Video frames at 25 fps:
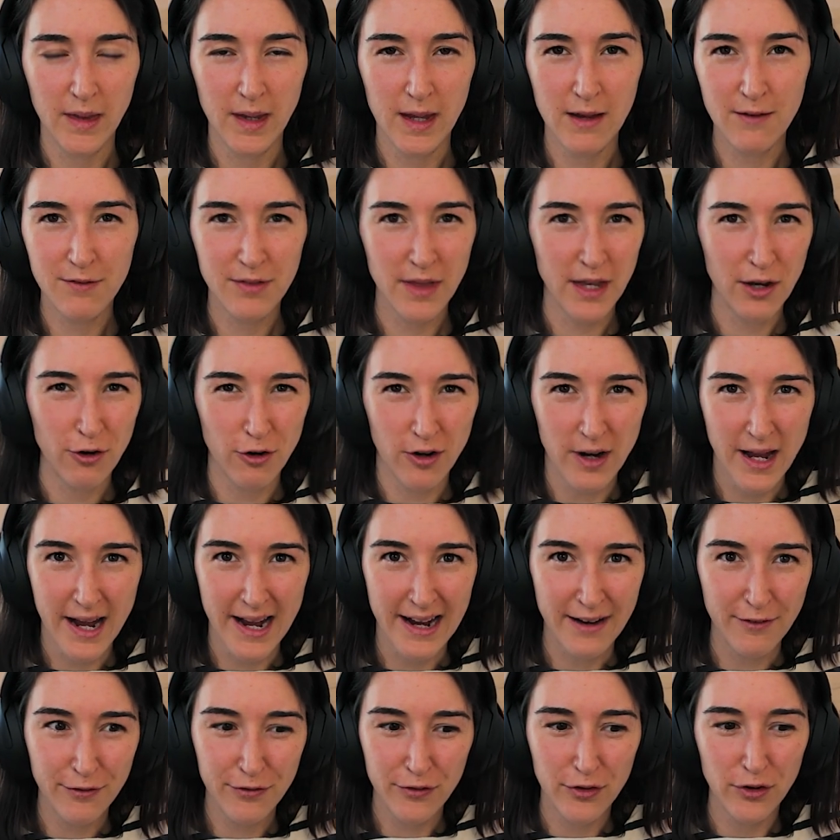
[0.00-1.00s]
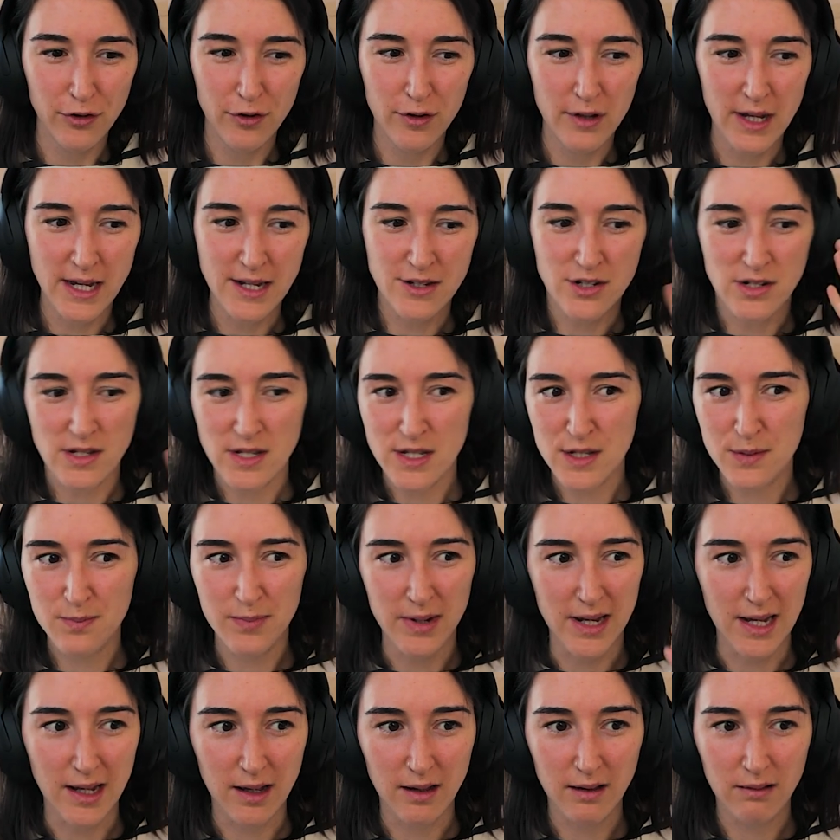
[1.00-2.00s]
If they don't have to, they just
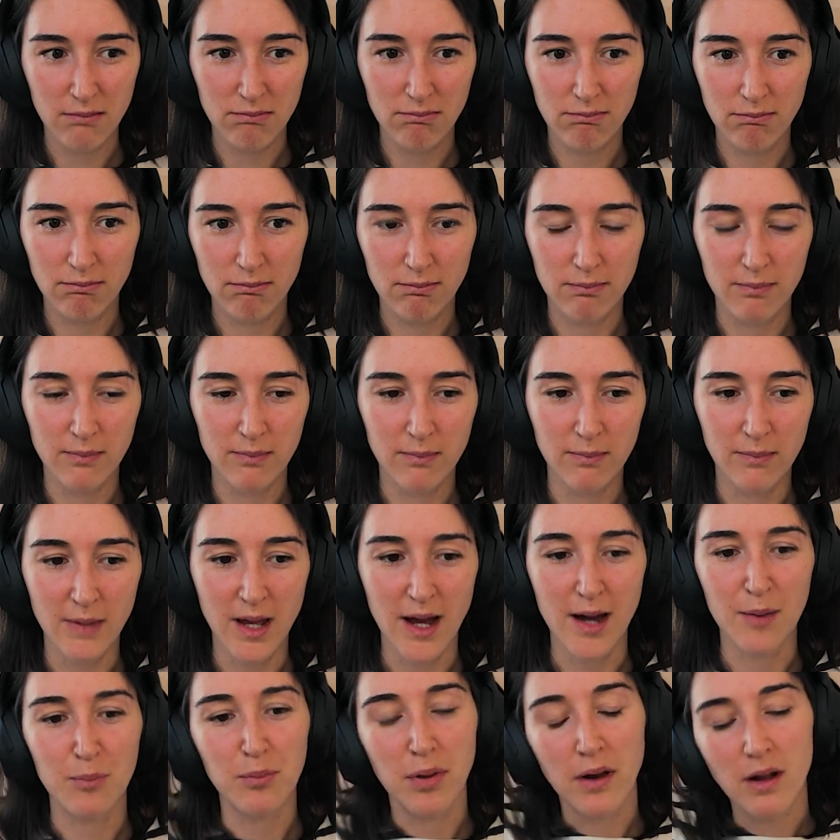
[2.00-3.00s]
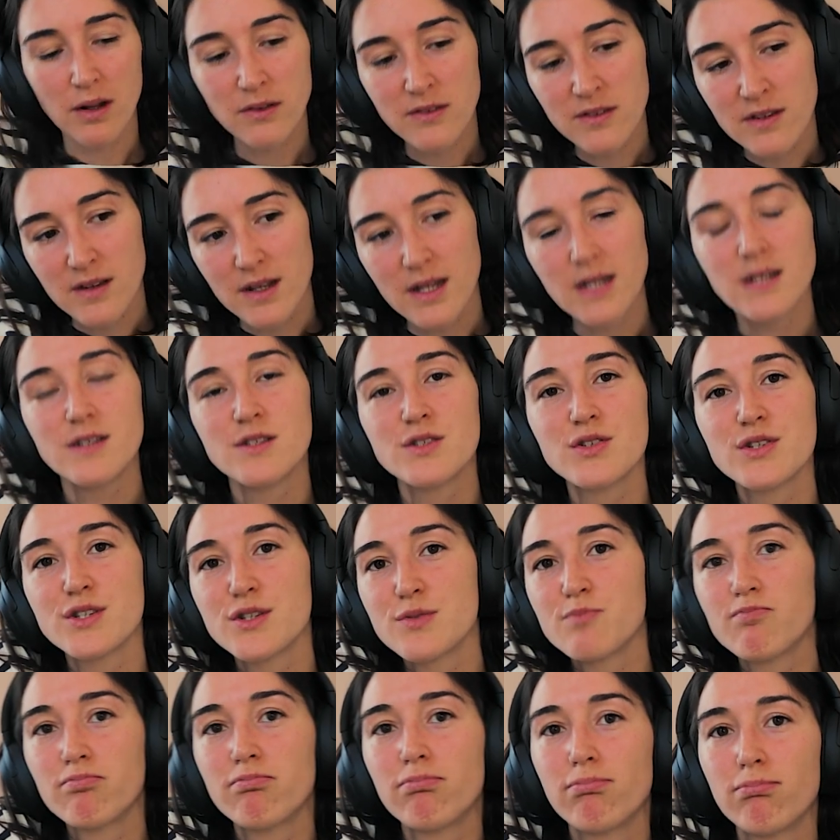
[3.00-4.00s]
speak. Yeah, plat
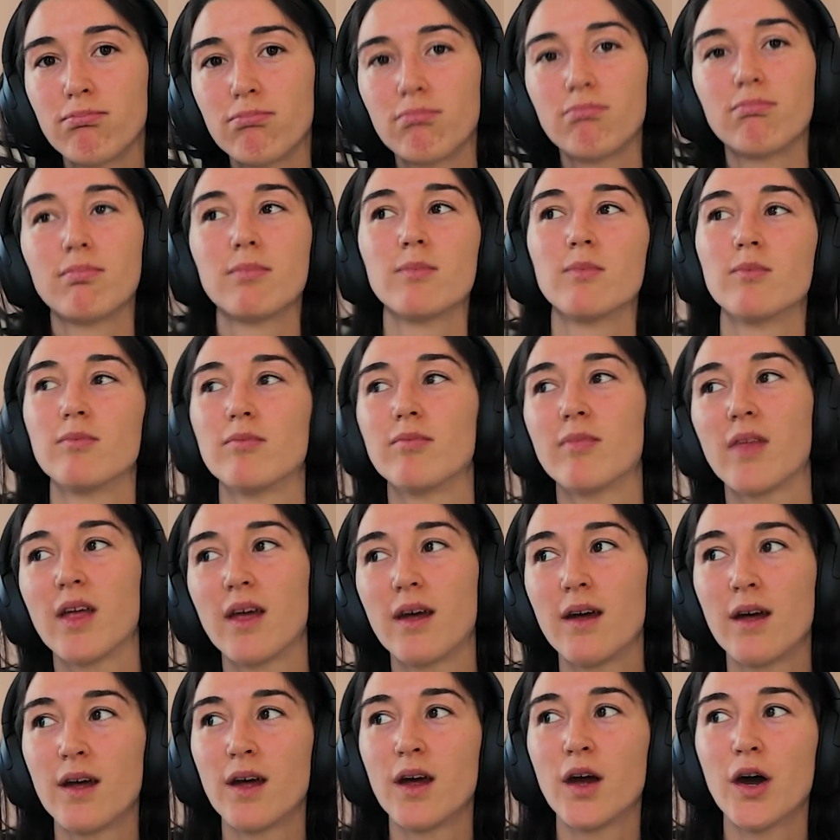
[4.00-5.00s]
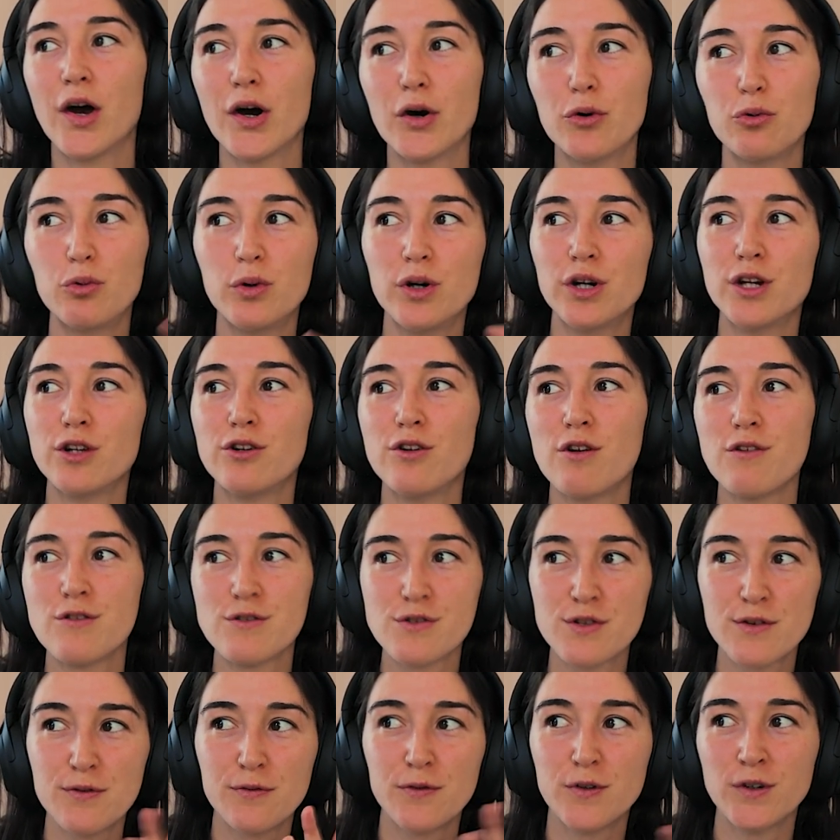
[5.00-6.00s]
is a word
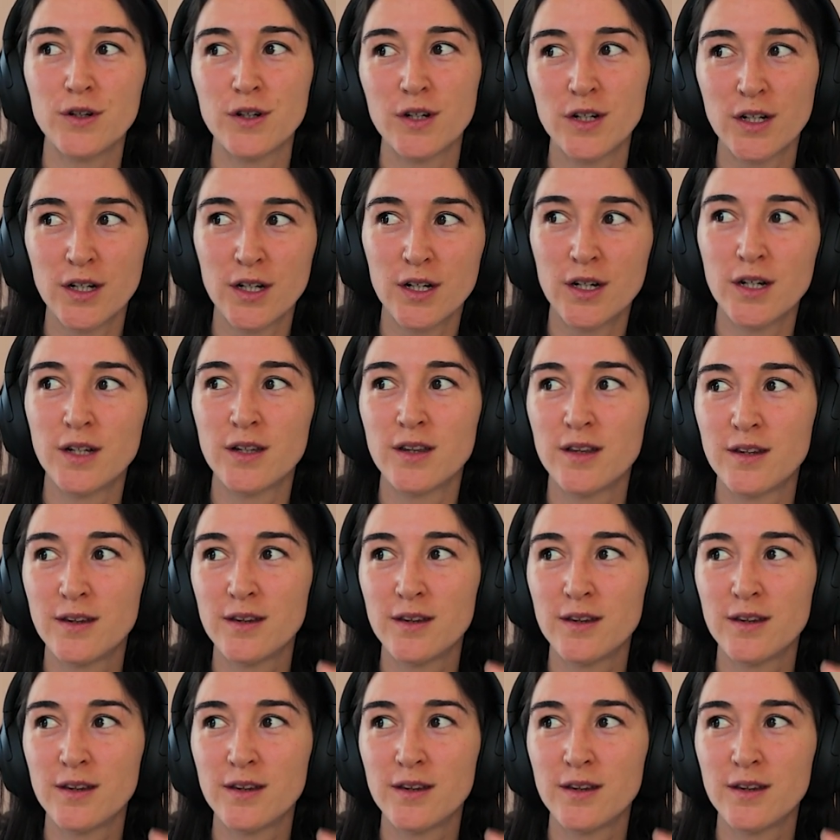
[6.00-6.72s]
used for